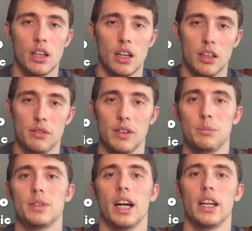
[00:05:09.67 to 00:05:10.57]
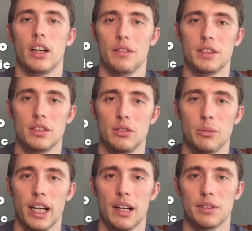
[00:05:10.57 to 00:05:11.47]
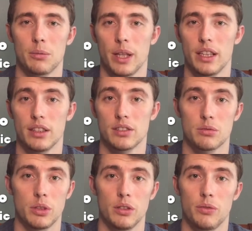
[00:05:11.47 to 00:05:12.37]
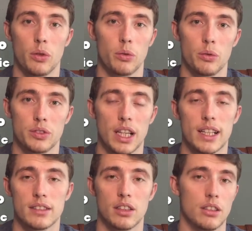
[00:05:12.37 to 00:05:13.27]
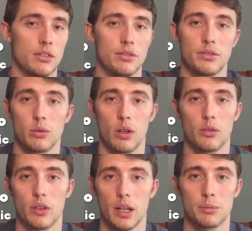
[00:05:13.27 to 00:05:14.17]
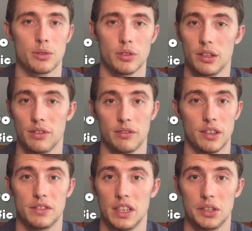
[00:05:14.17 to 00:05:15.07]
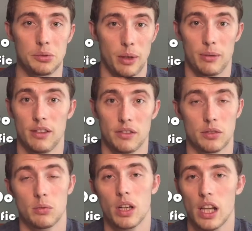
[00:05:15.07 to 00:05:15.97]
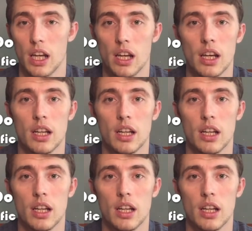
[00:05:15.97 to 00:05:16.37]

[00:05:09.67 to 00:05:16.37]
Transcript: On the flip side, obviously you might have someone that does 3 to 4 sets of 12 reps or even 15 or maybe even 20,